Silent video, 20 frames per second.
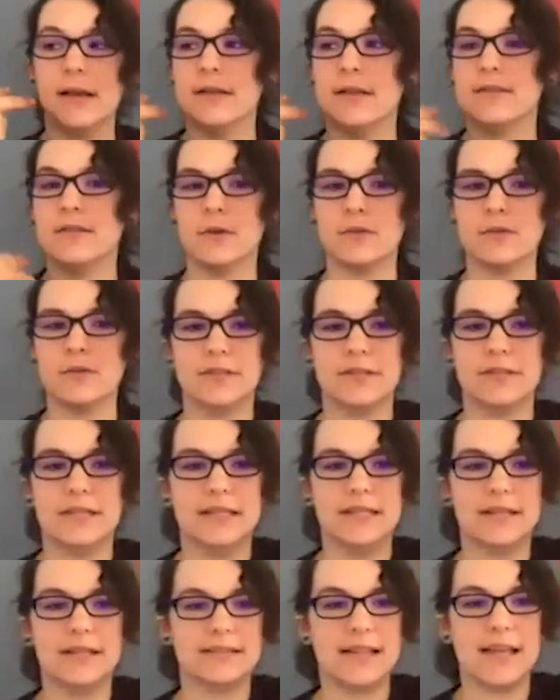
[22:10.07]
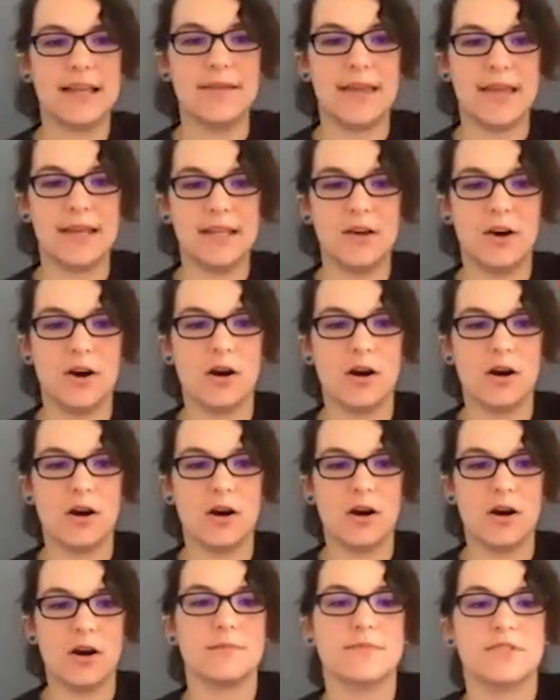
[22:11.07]
So he doesn't have any
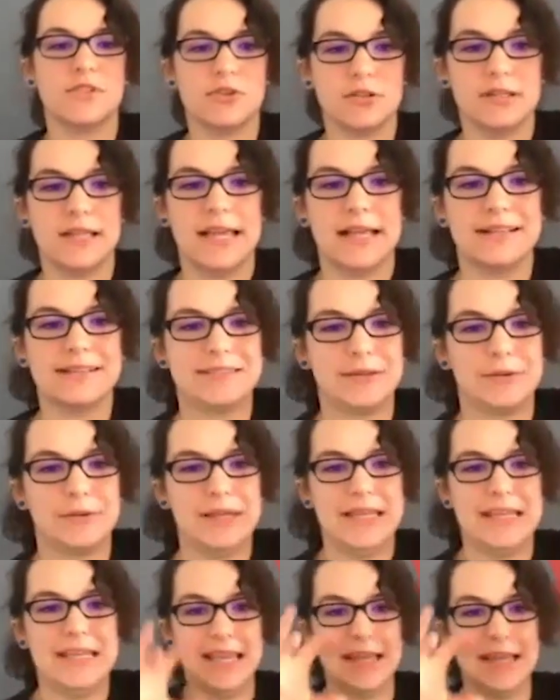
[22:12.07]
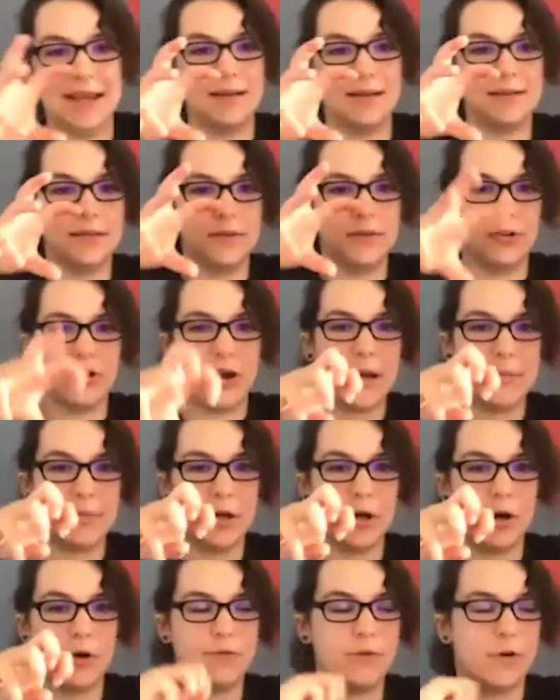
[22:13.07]
arms or legs, so he can't grab a
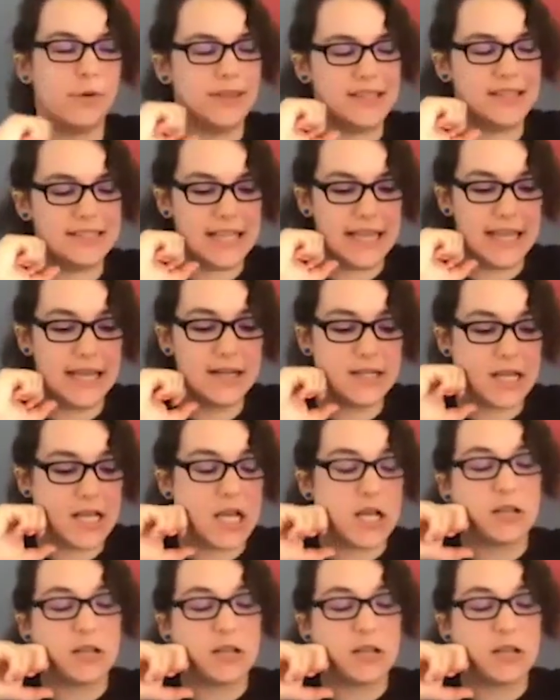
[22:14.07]
gopher with his hand.